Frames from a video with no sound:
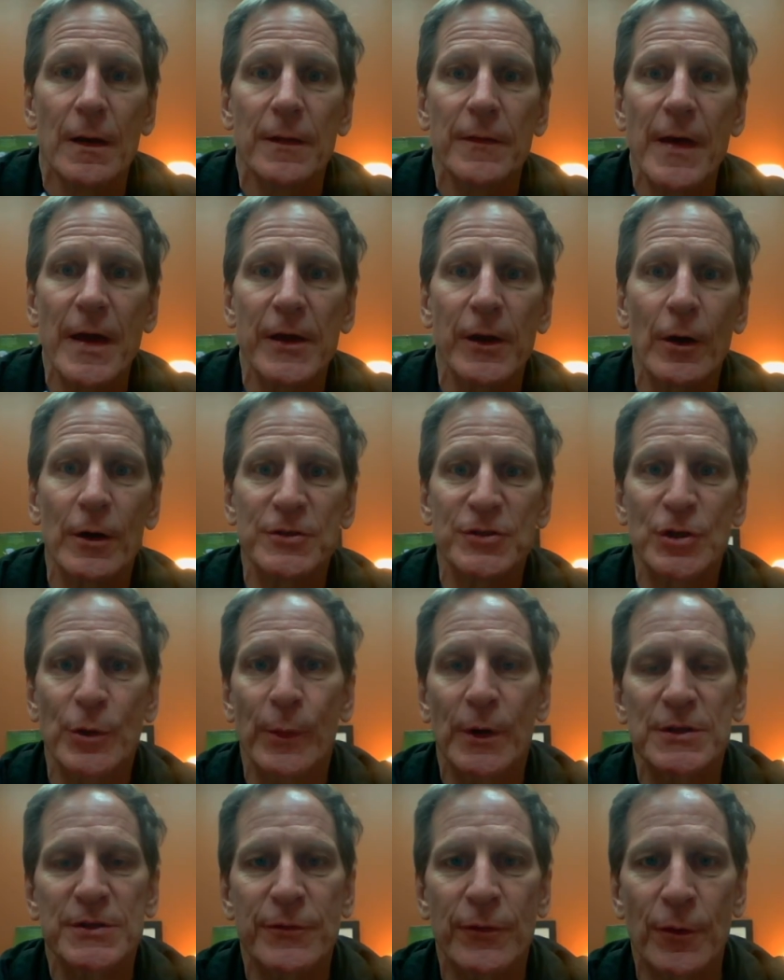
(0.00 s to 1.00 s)
Thank you all so
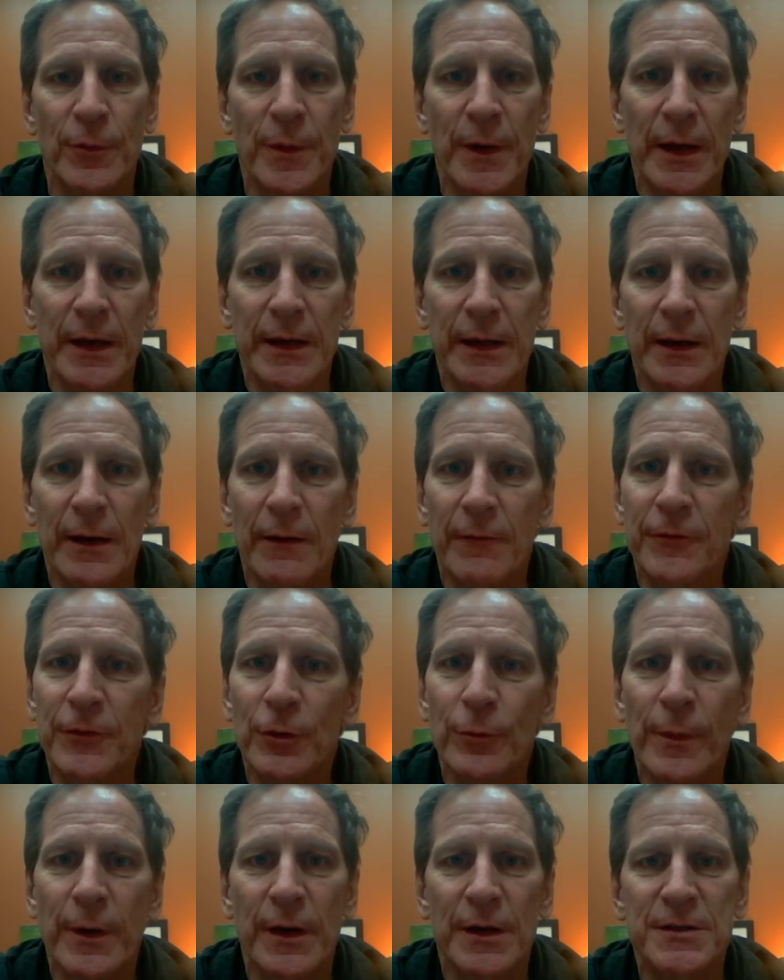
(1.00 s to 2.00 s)
much for spending a few
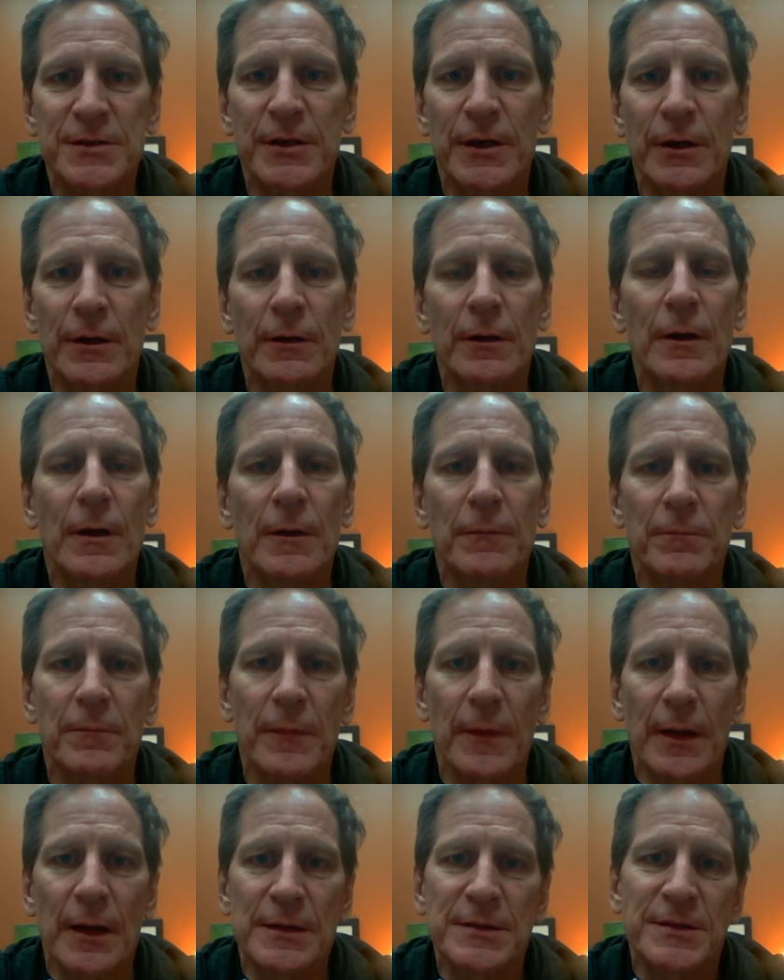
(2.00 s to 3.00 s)
minutes here.
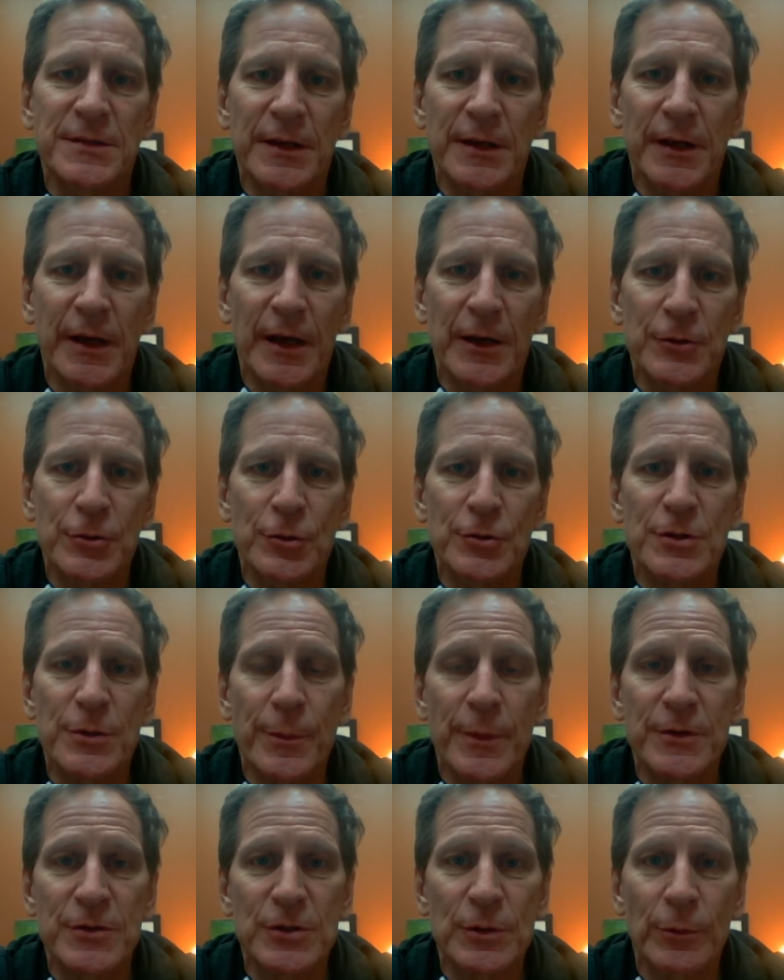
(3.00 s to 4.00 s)
St. Andrew's
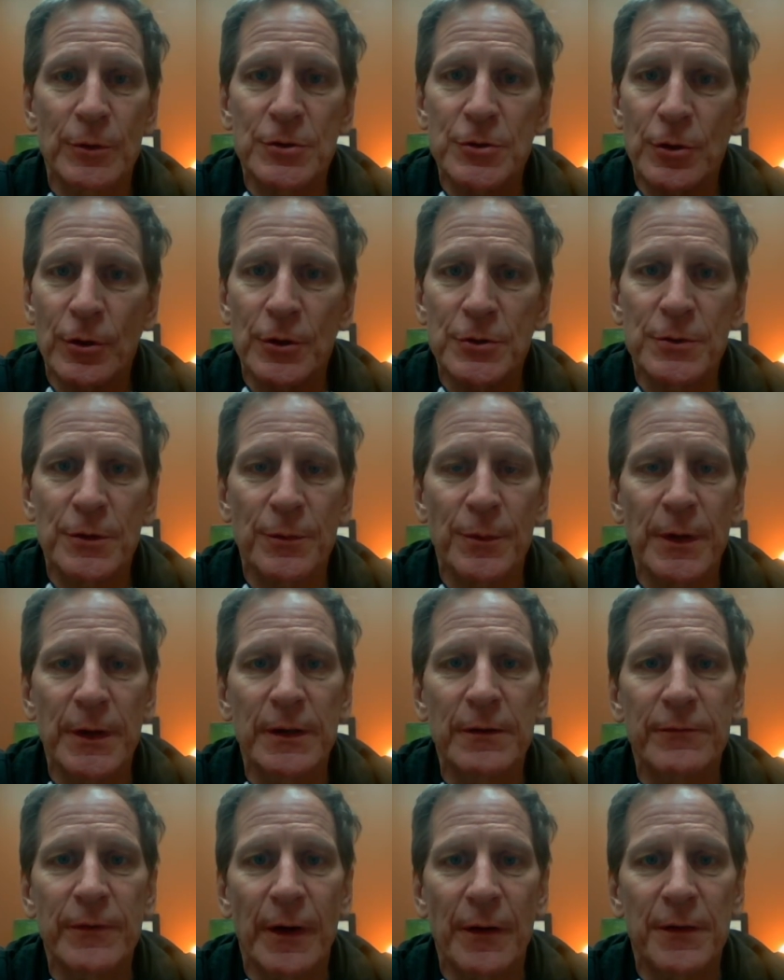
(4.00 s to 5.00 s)
Episcopal Church with me,
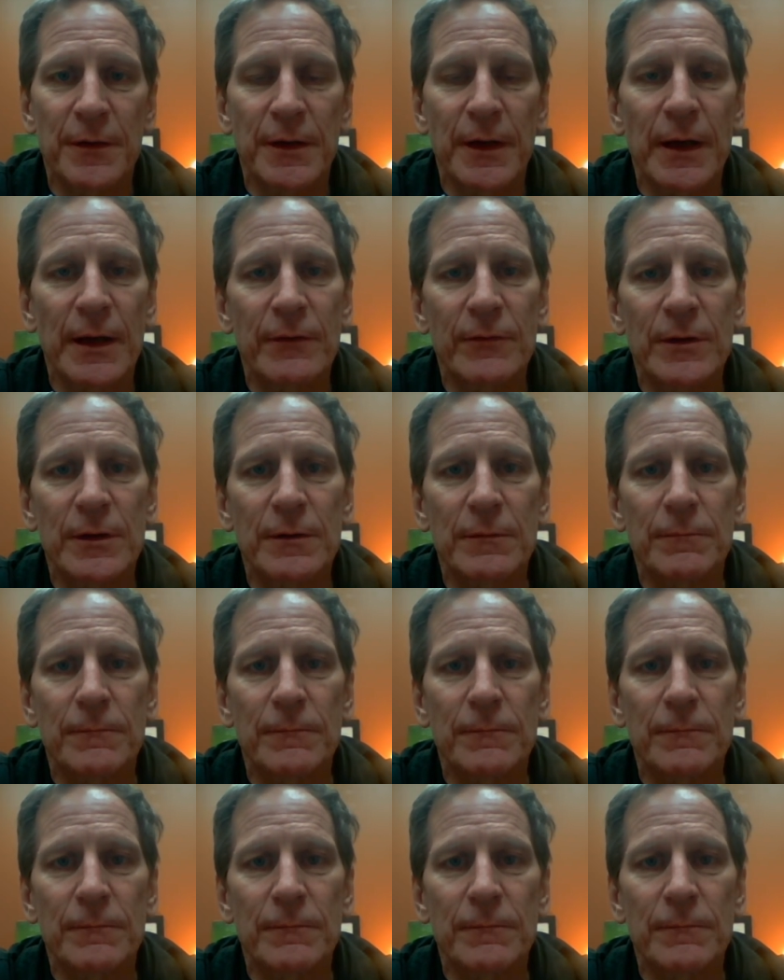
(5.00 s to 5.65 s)
Father David.